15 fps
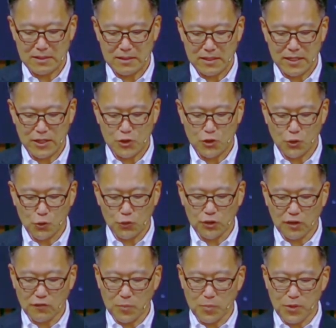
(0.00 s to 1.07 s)
It is used
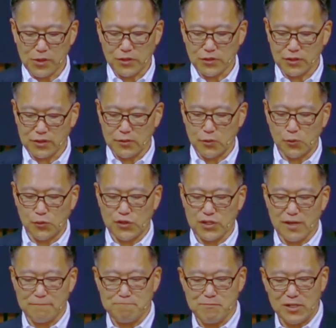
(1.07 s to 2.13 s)
of a person who
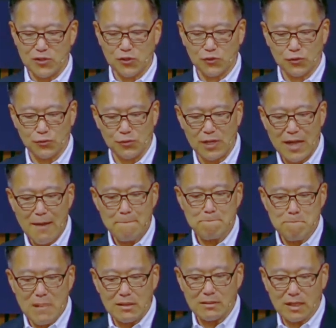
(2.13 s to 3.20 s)
submits to
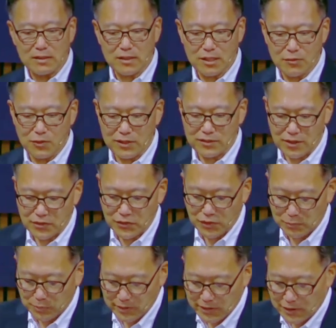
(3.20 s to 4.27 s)
military
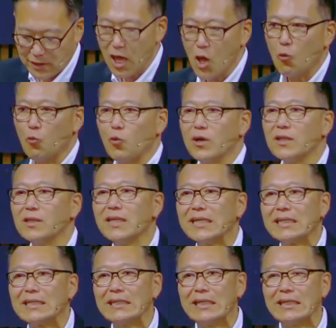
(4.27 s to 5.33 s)
discipline
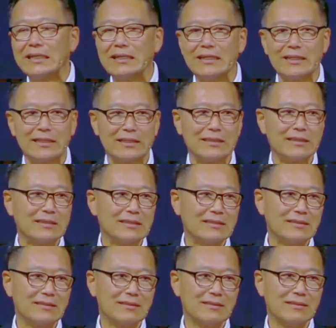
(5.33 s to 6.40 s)
willingly.
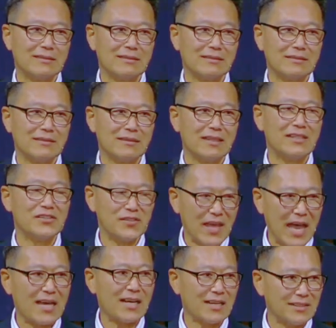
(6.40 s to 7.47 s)
It is
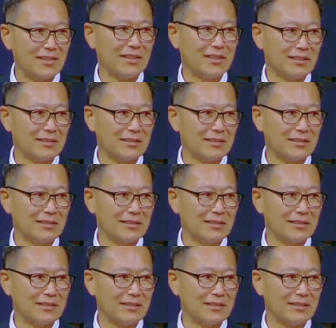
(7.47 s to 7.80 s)
that idea.